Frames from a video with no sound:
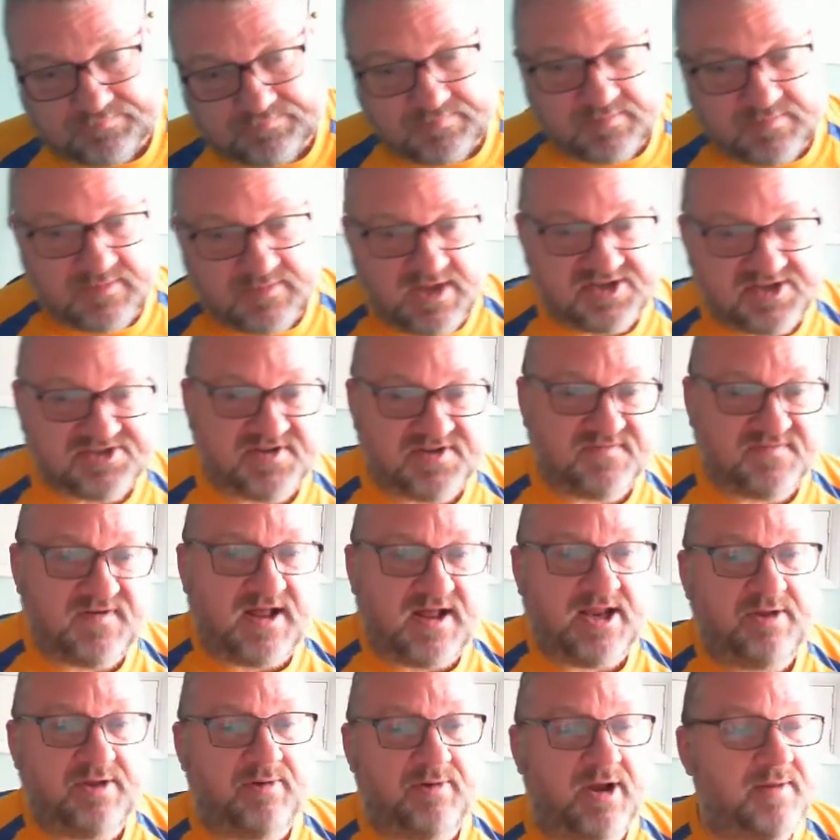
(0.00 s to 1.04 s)
Let's
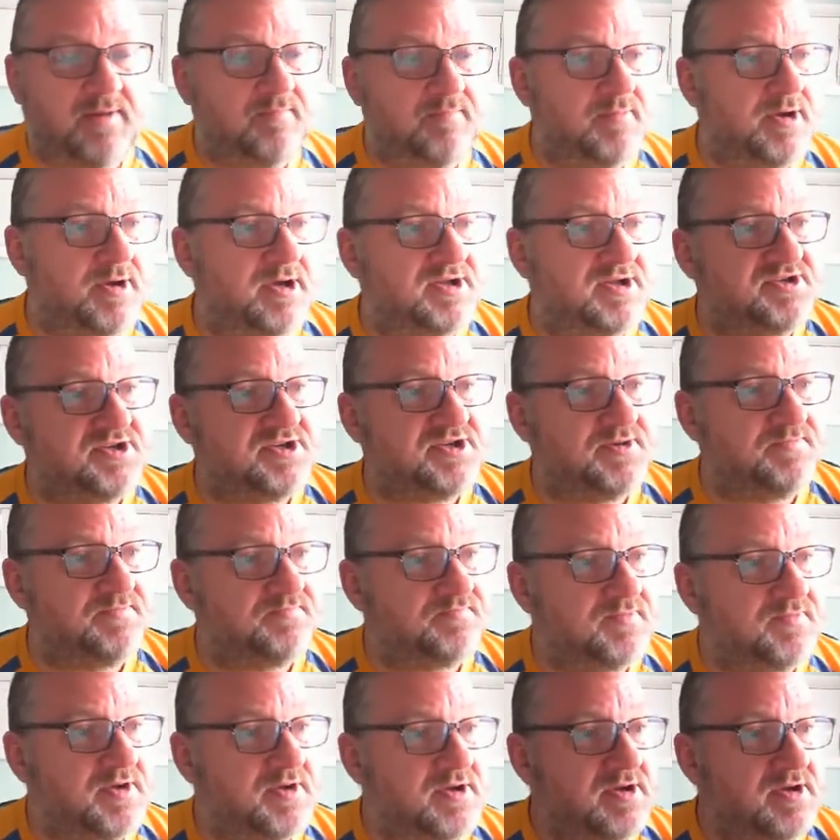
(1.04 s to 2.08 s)
evaluate Merton.
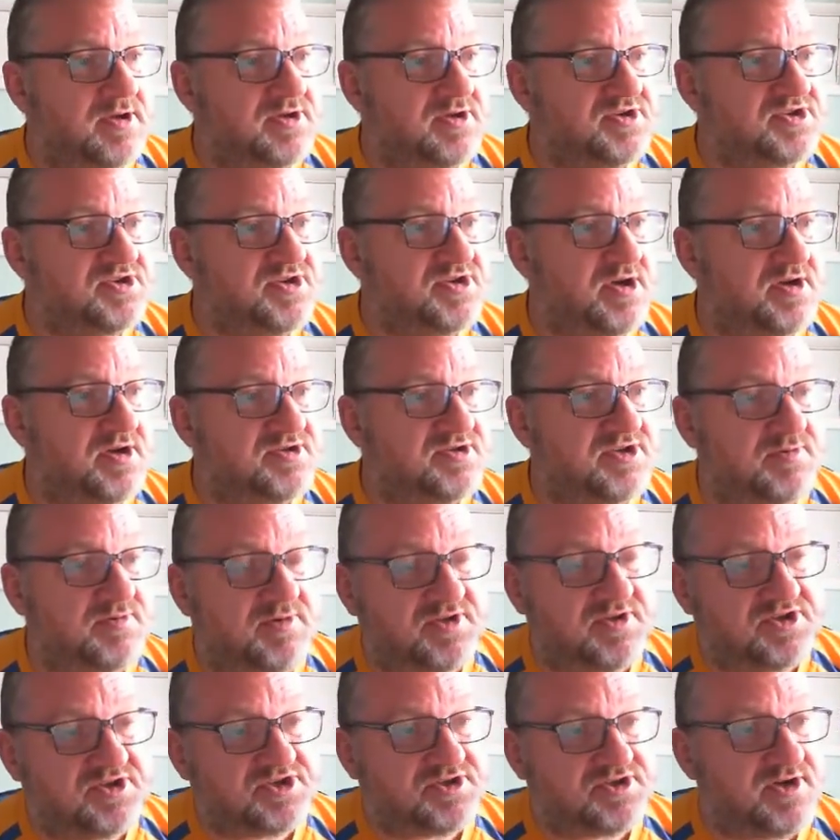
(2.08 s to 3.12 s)
Starting
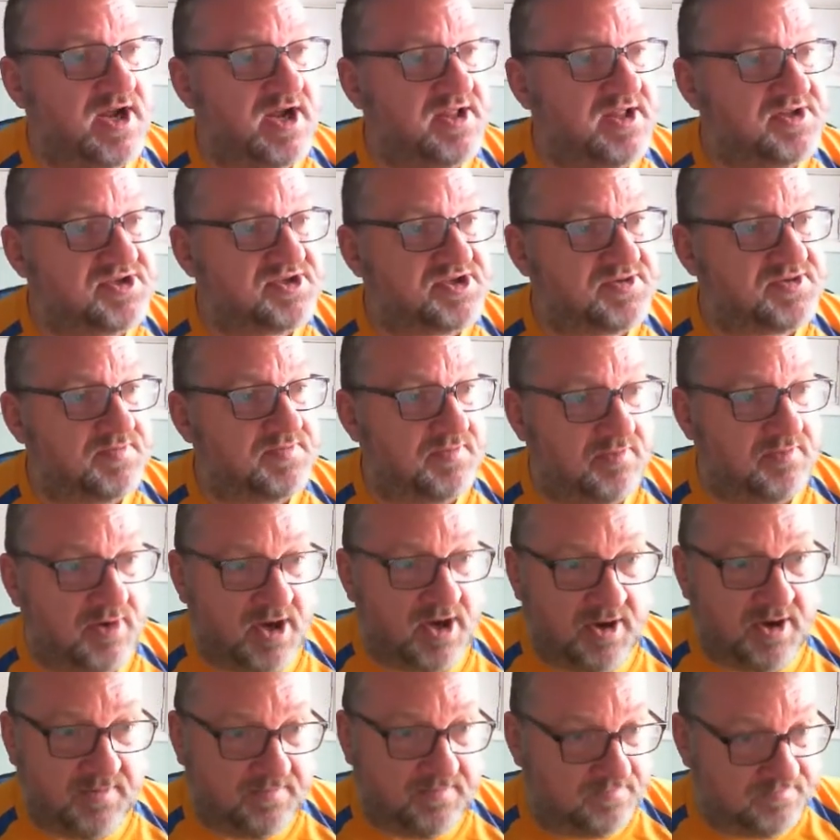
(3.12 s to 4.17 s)
with the strengths,
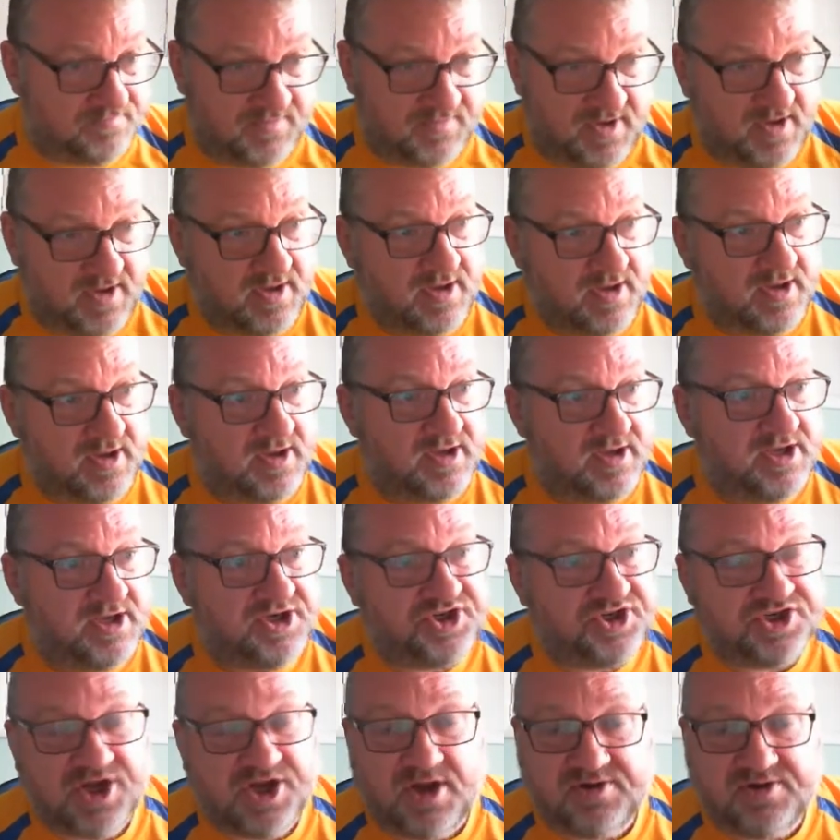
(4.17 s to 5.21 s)
well, he
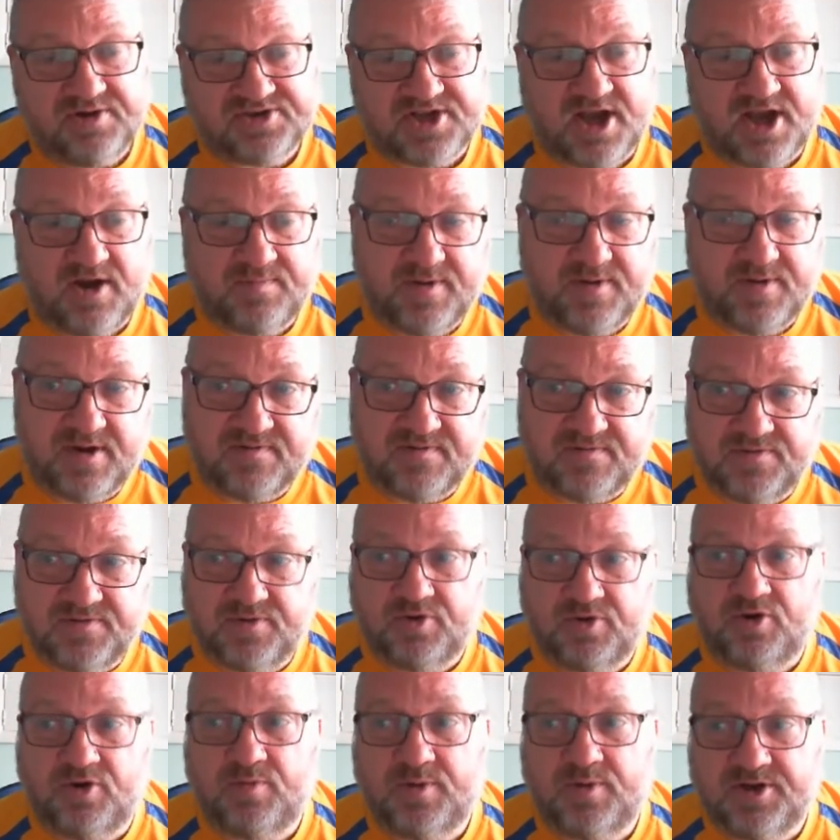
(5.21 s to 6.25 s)
shows how both
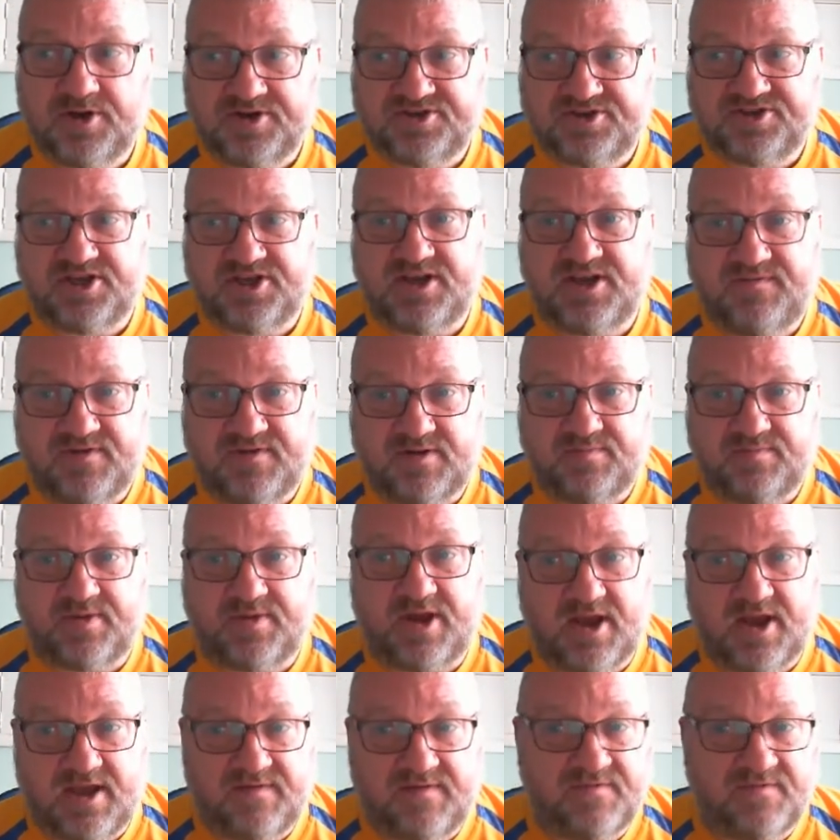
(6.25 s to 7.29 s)
normal and deviant
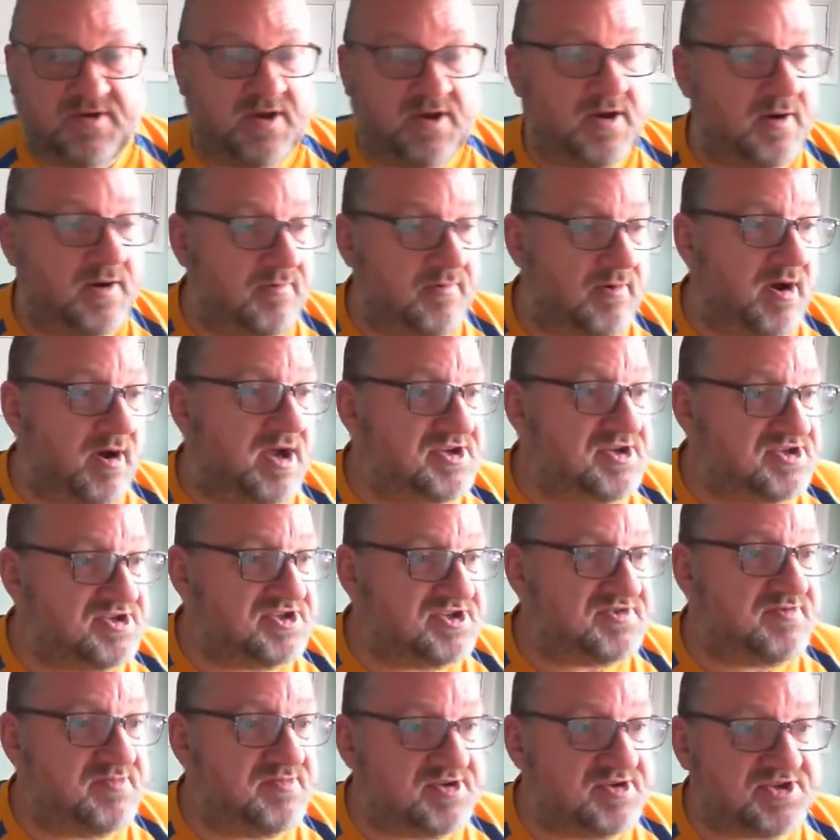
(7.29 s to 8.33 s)
behaviour
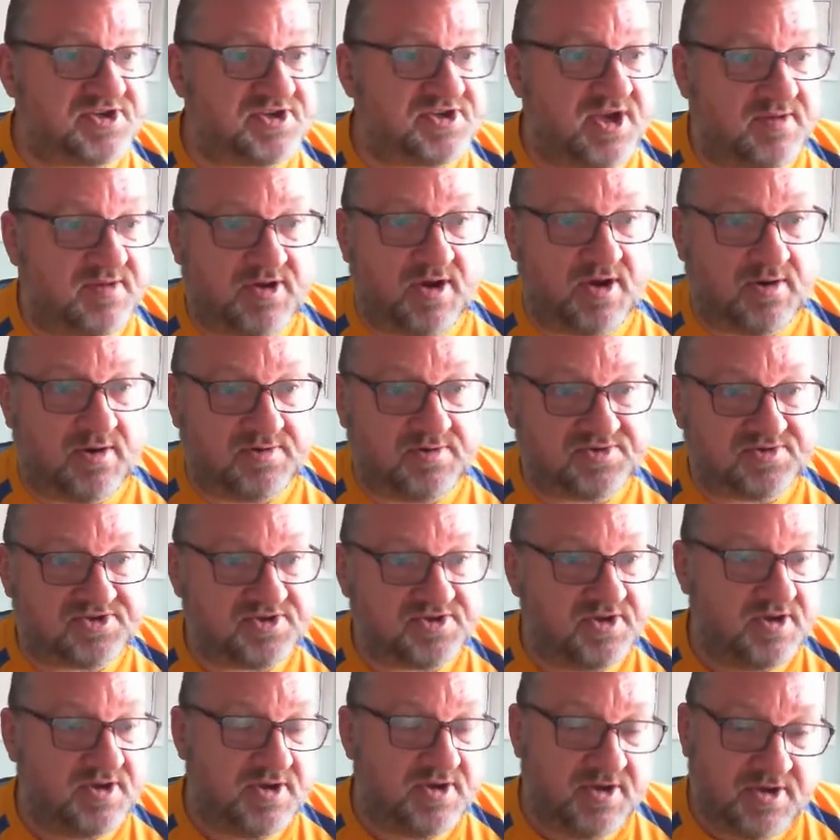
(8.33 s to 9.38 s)
arises from the same
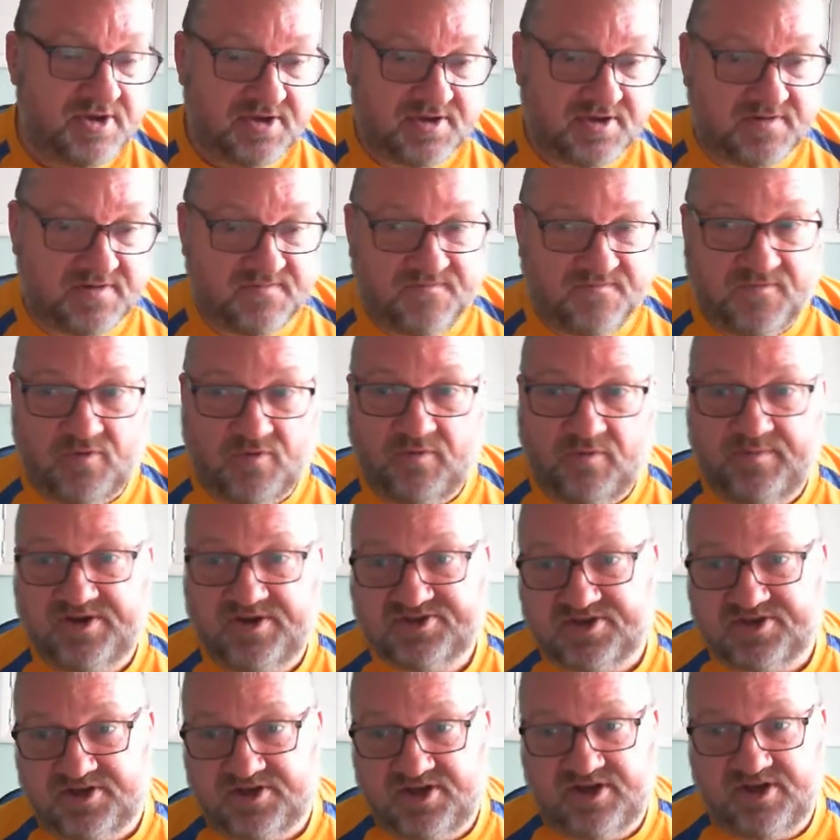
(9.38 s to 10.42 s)
goals.
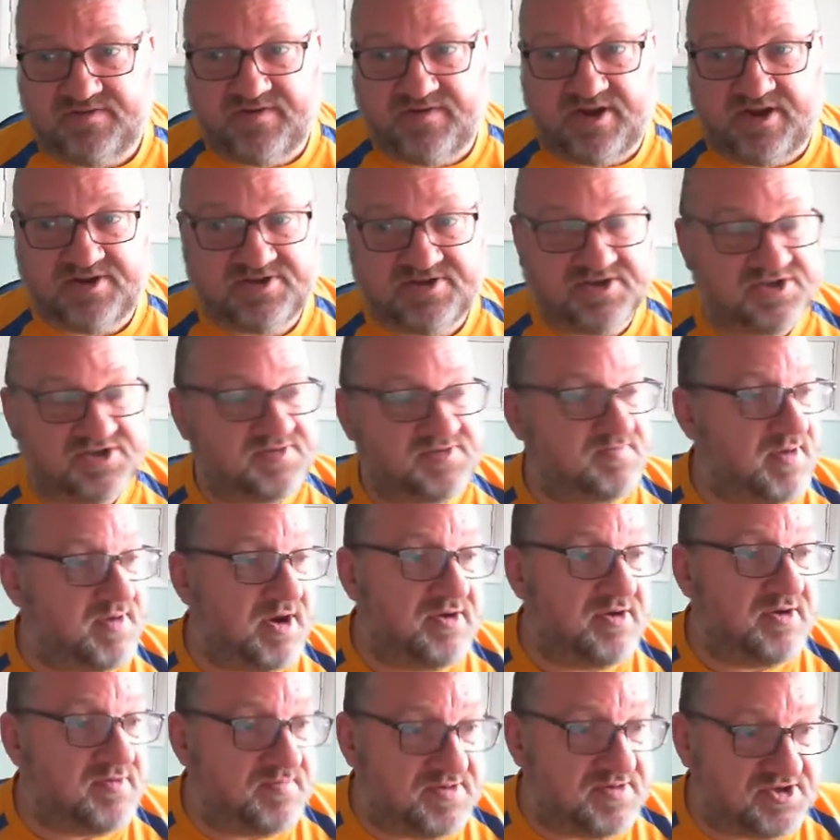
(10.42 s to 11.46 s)
Conformists and innovators
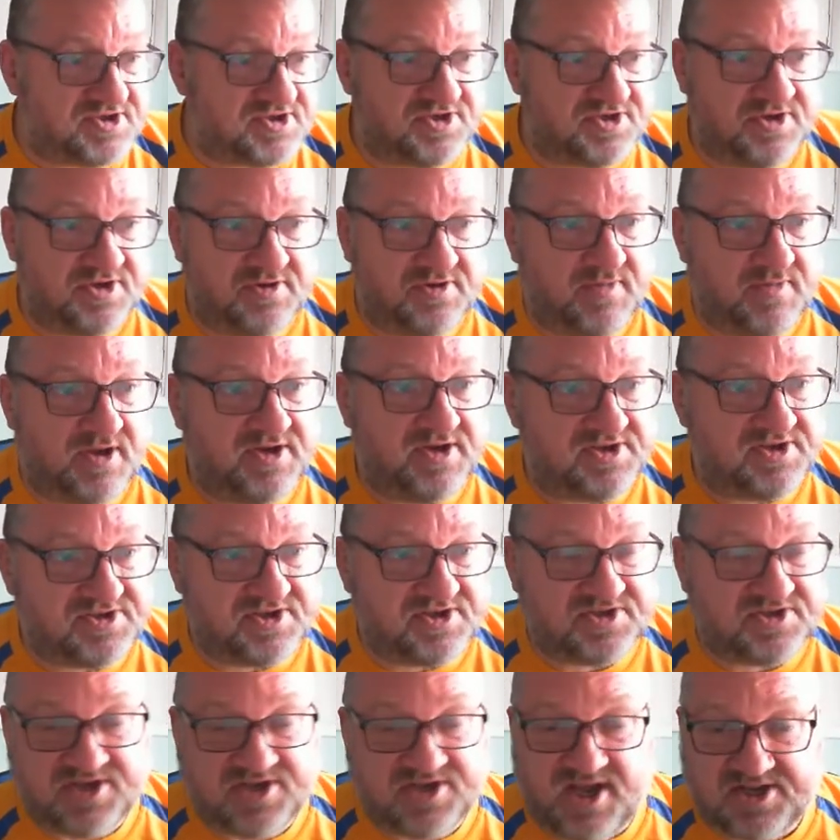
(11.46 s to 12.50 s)
both pursue money
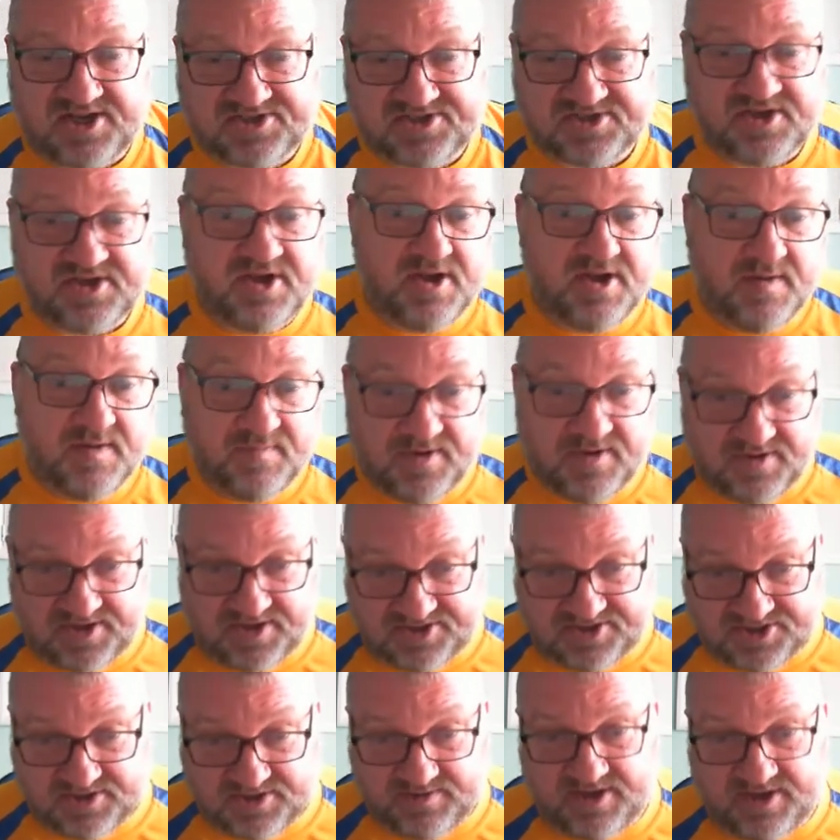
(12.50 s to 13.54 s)
success, but they
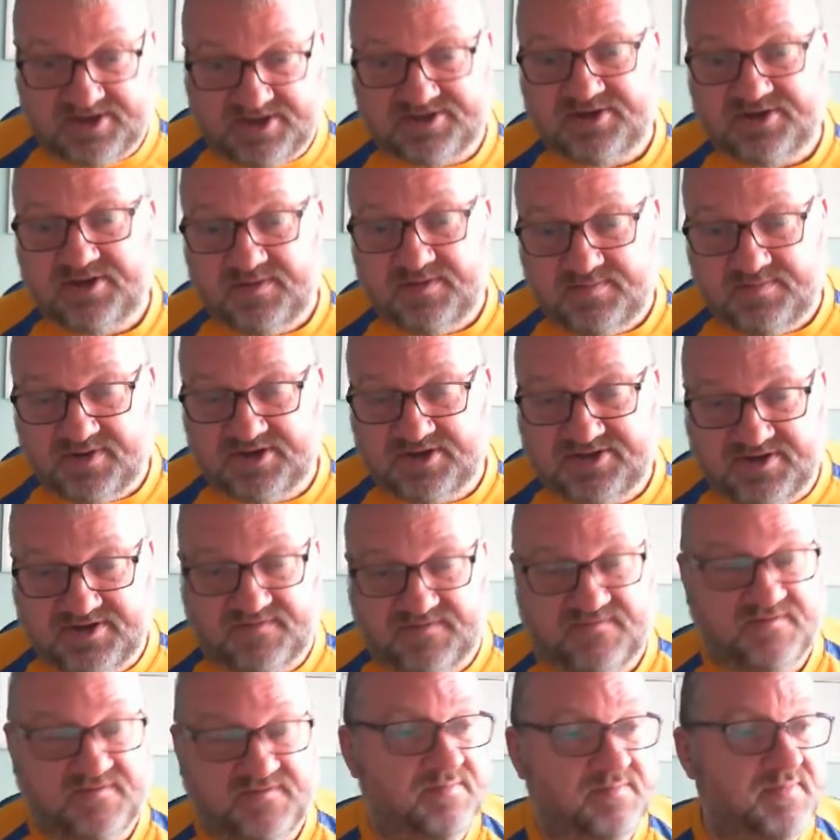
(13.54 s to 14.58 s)
do it by
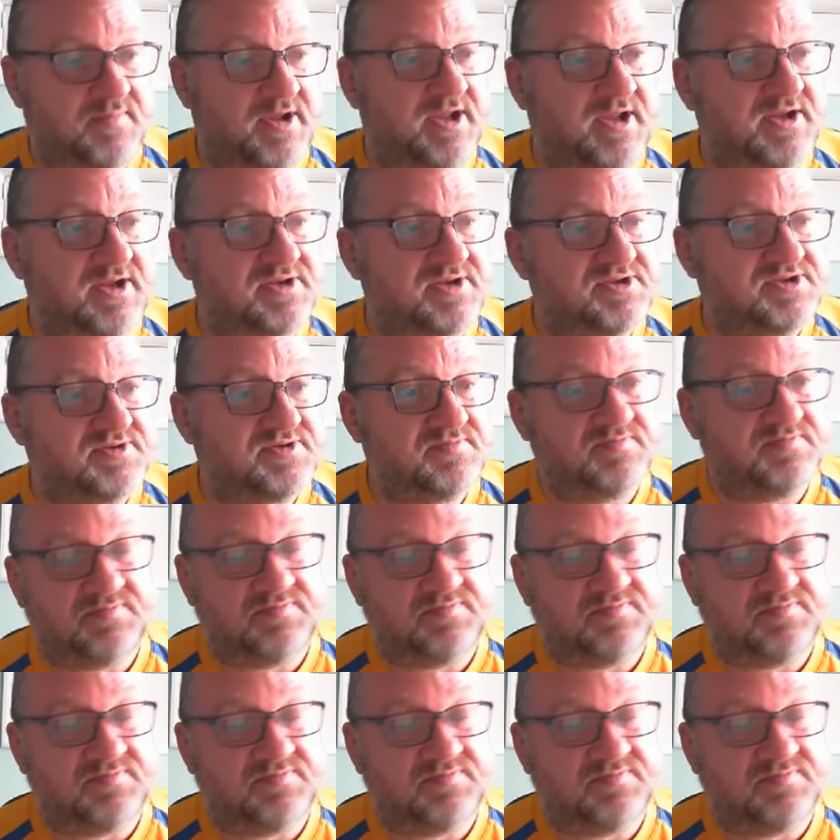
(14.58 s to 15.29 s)
different means.